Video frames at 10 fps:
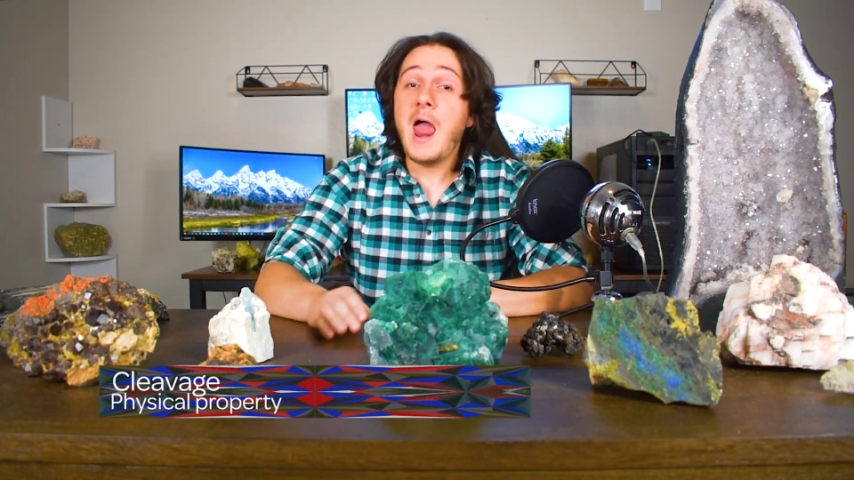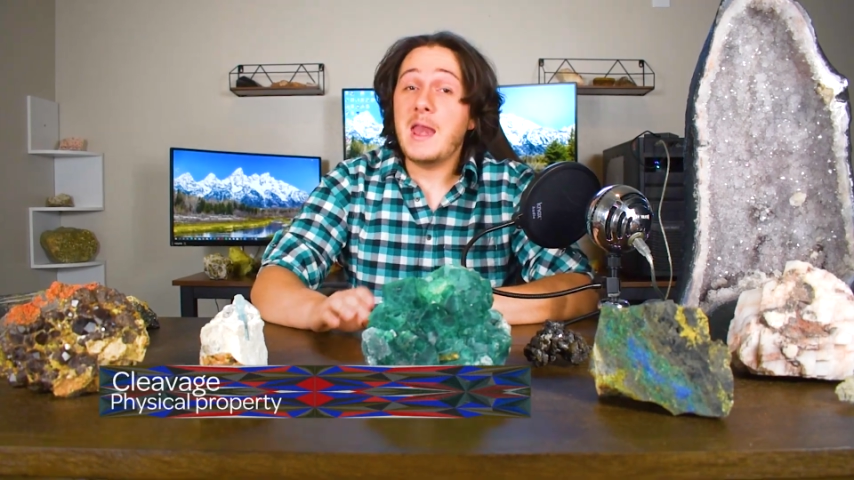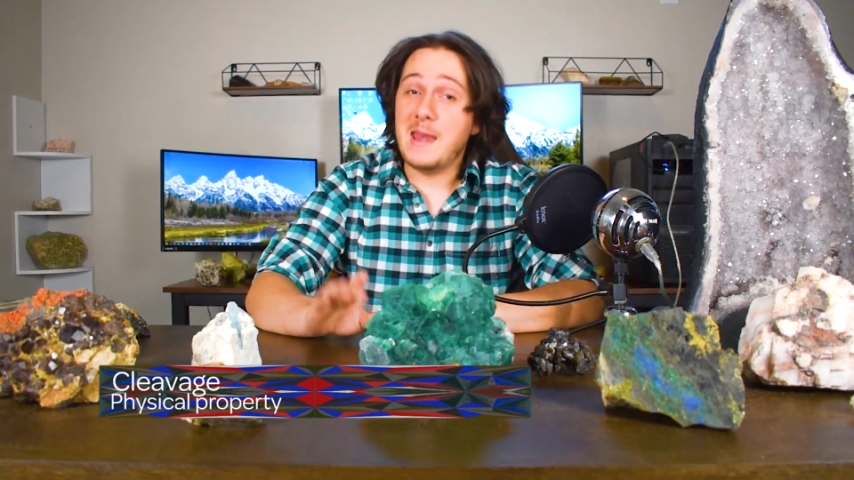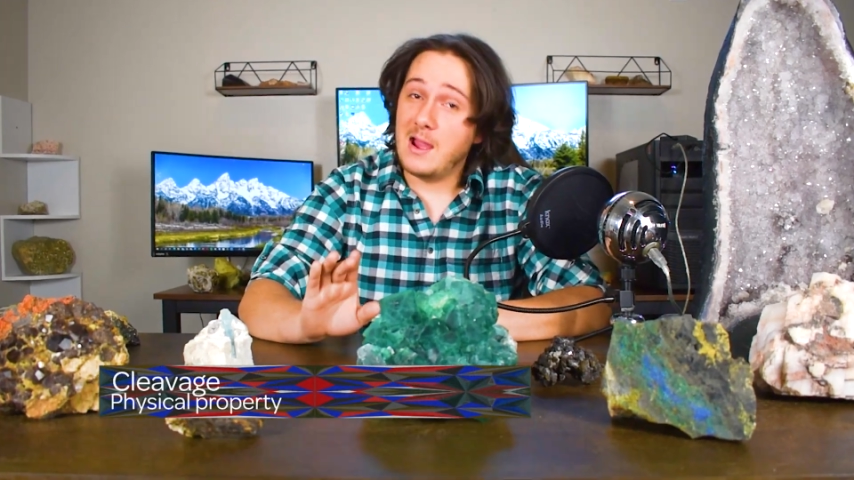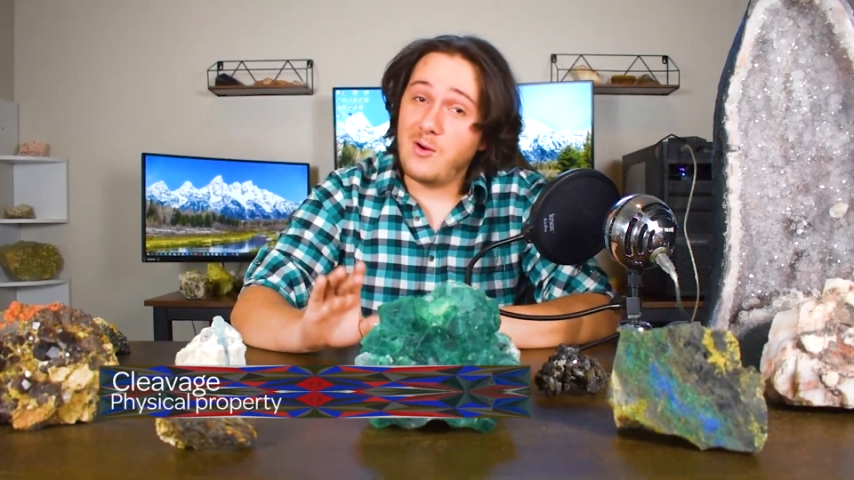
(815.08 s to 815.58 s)

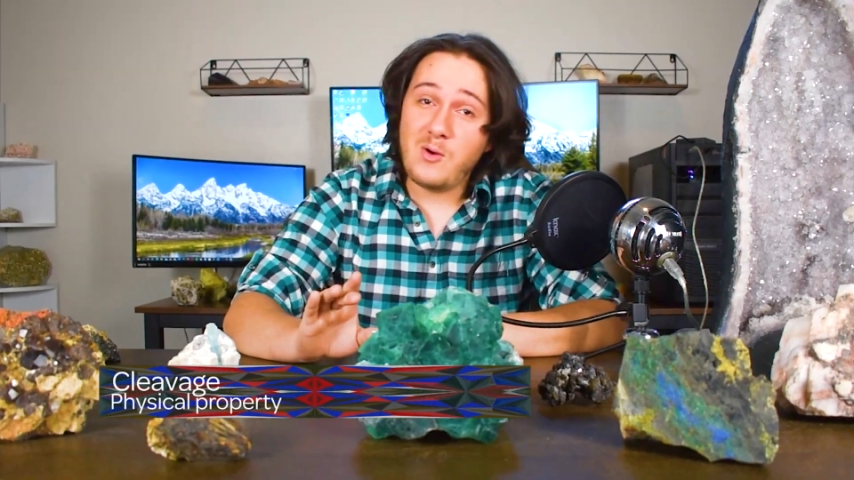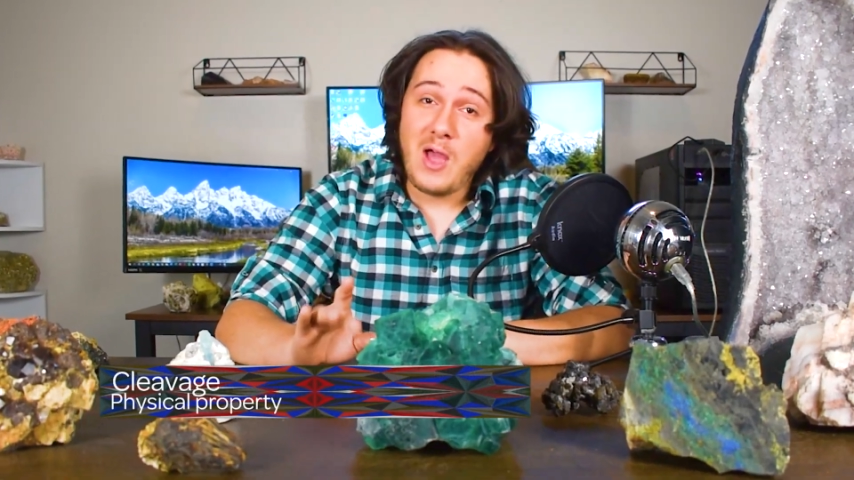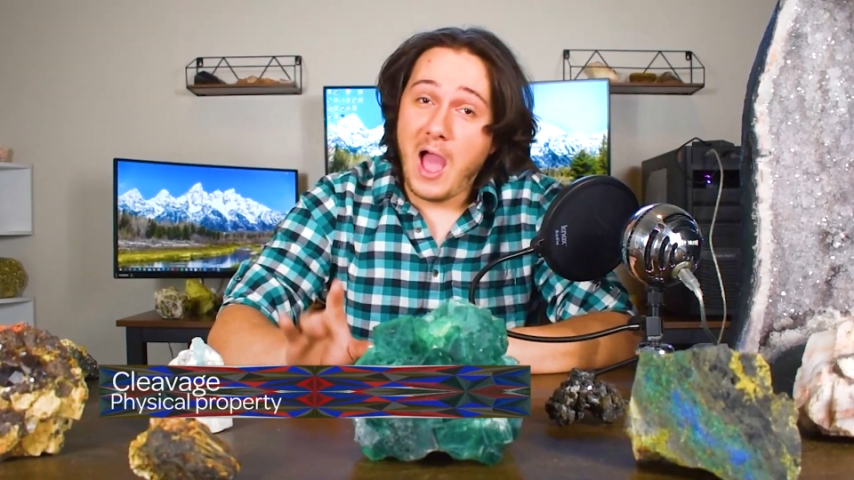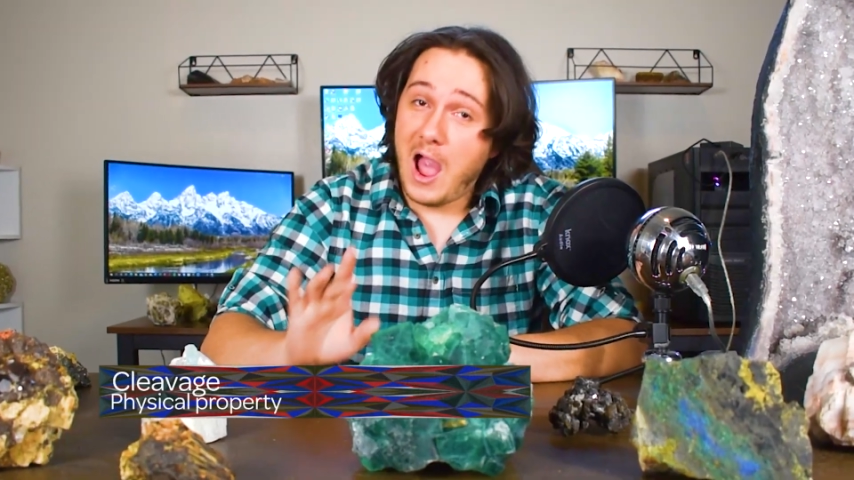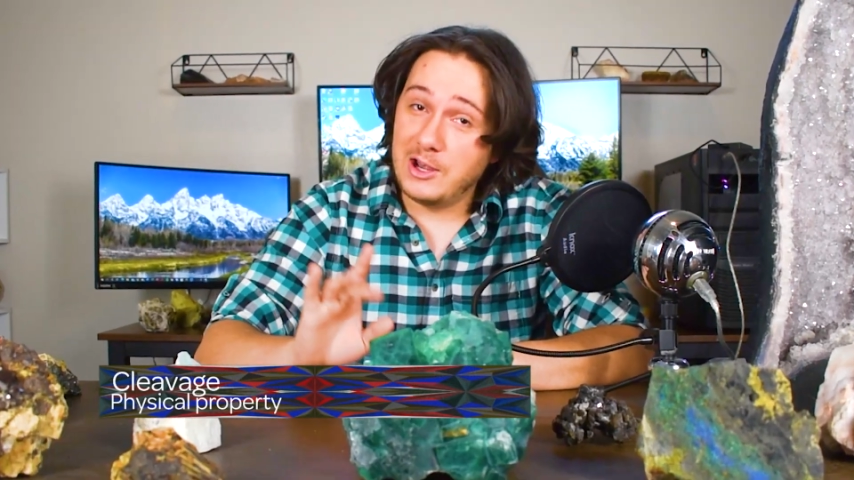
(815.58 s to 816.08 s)
Now,
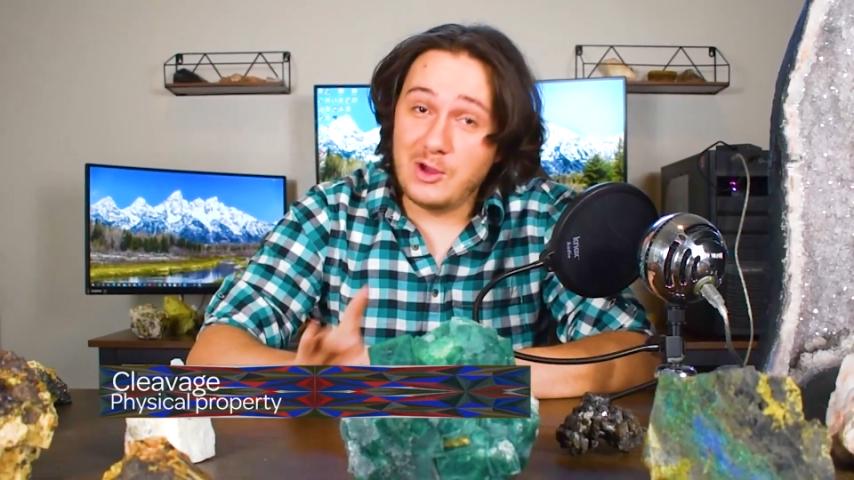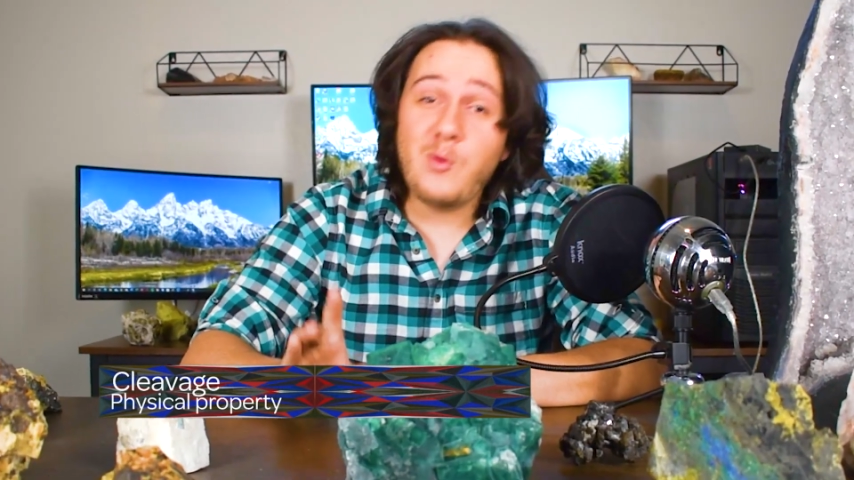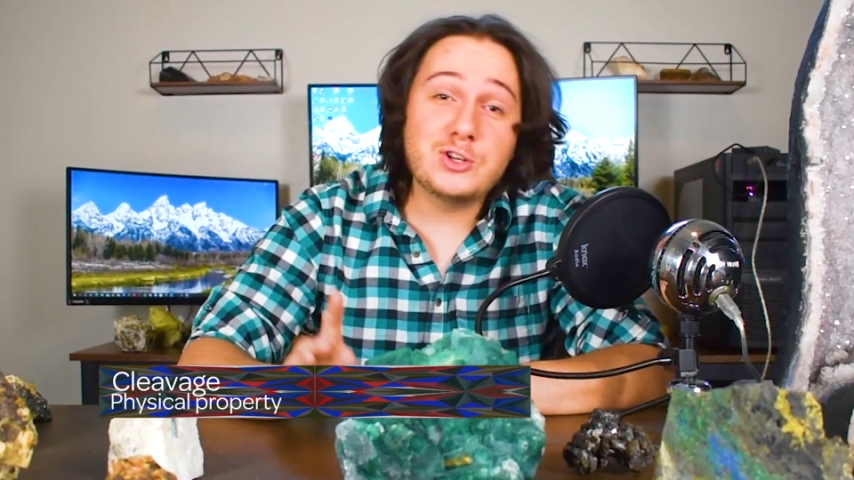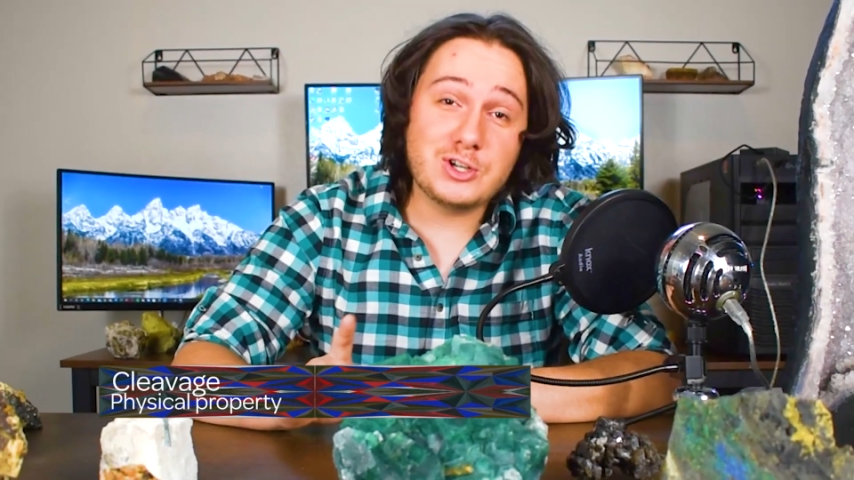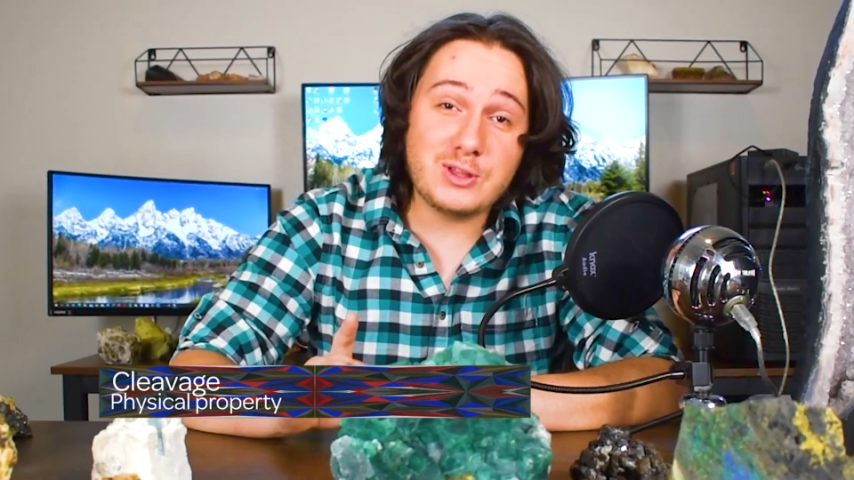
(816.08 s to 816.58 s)
I know
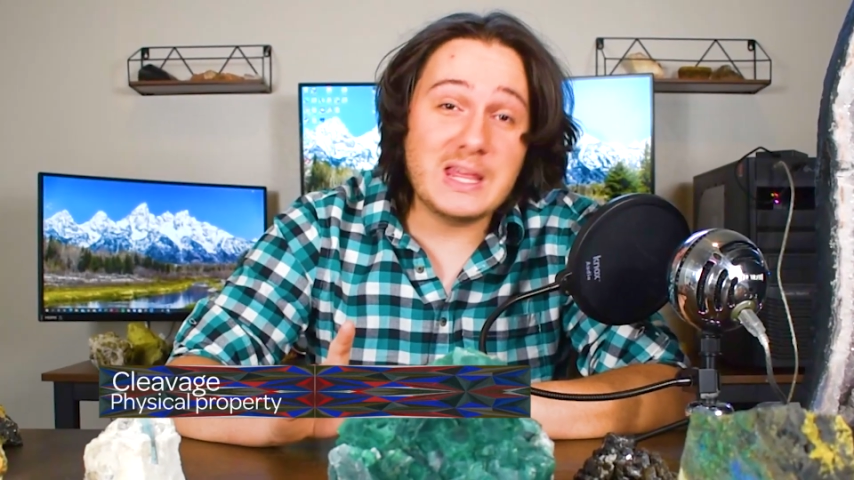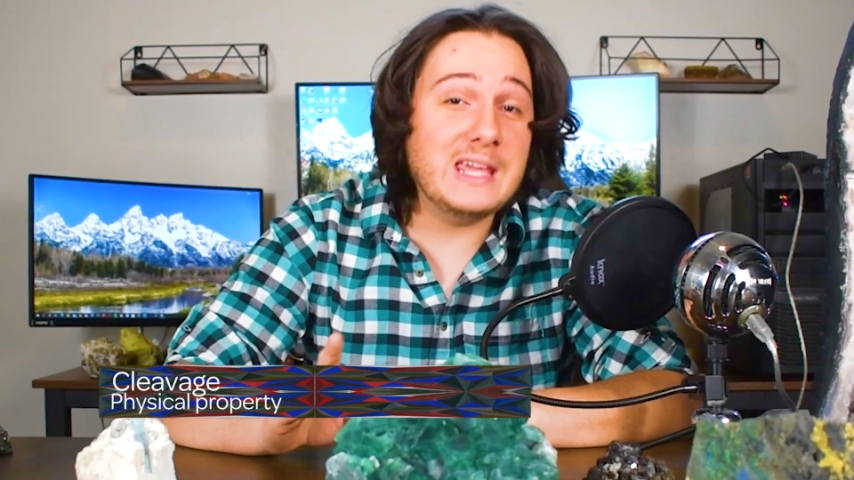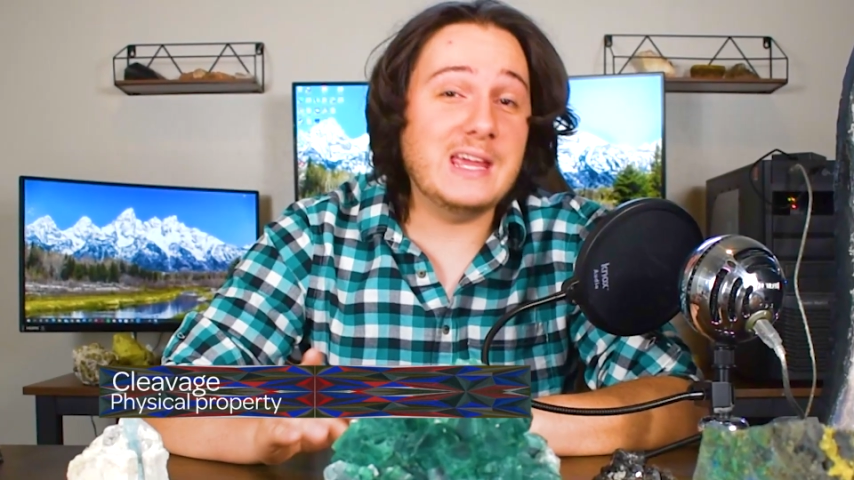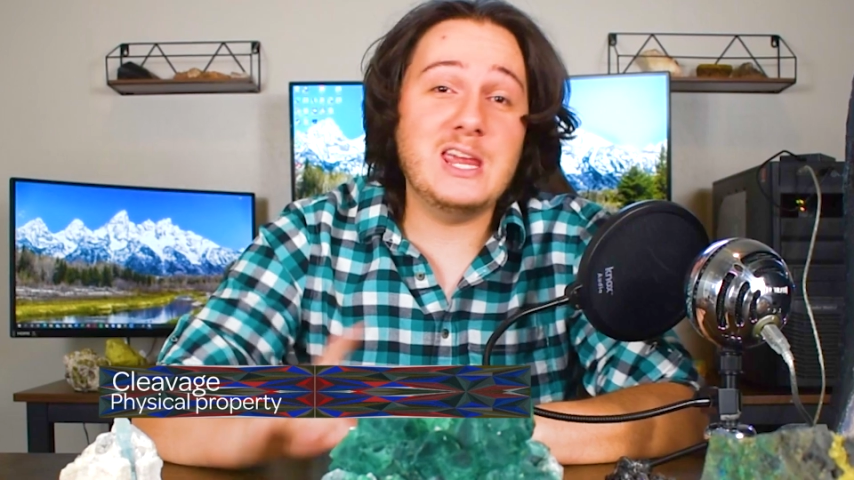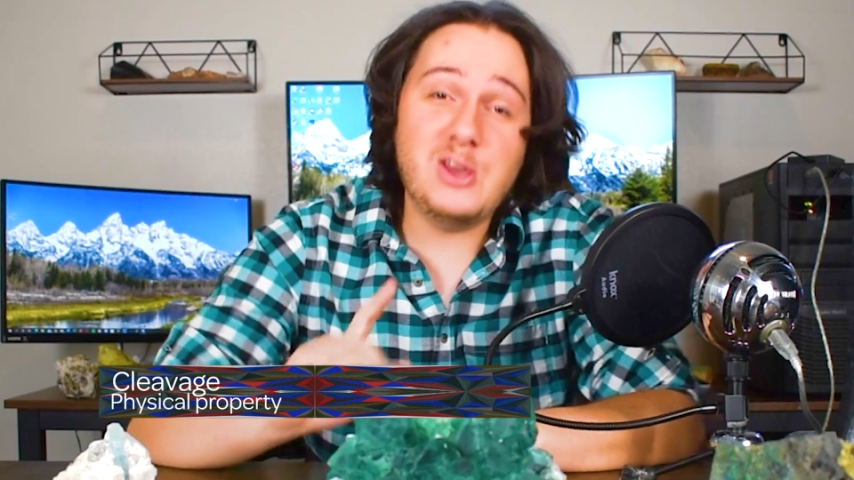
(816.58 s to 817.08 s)
what you're
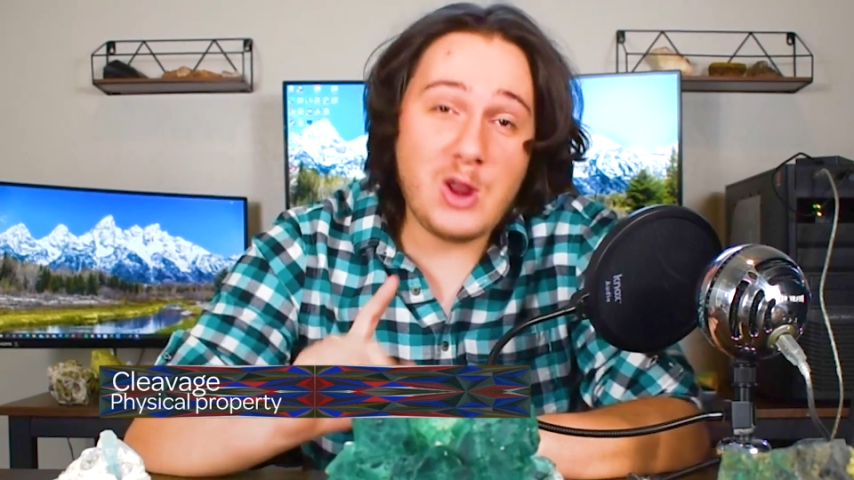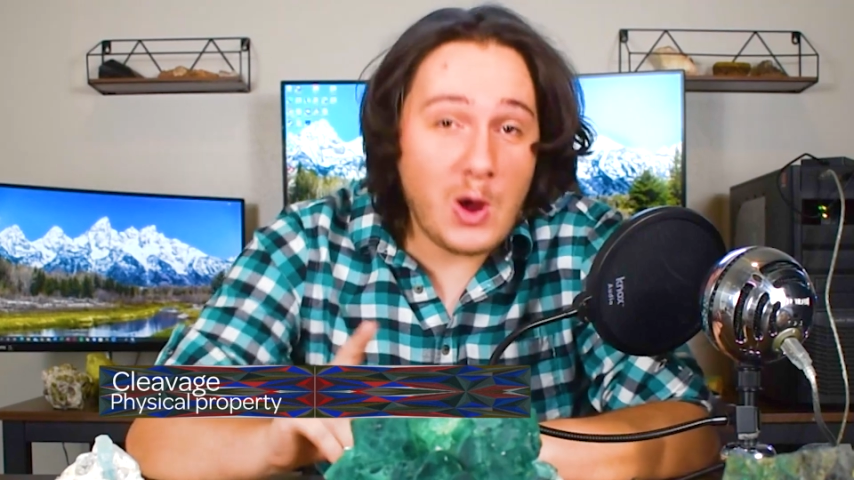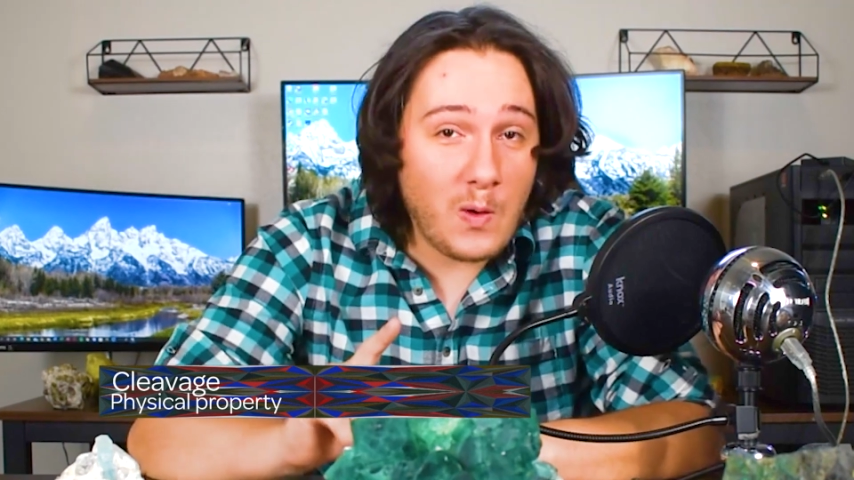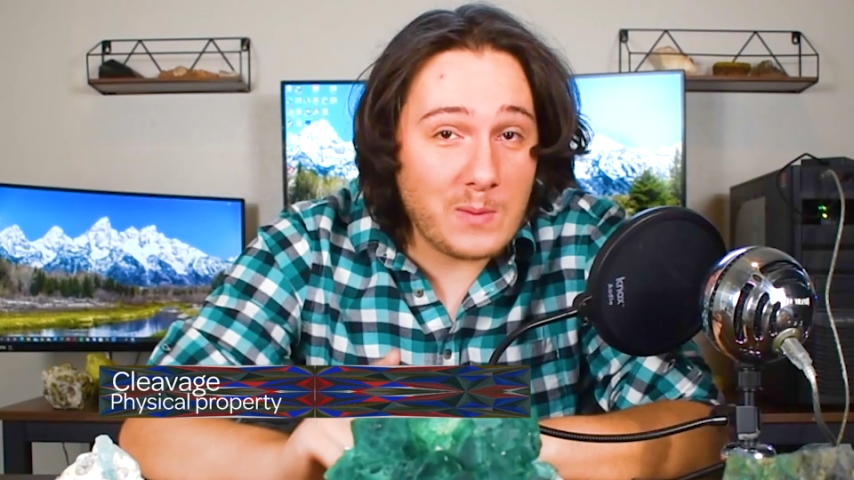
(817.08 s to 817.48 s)
thinking, and no,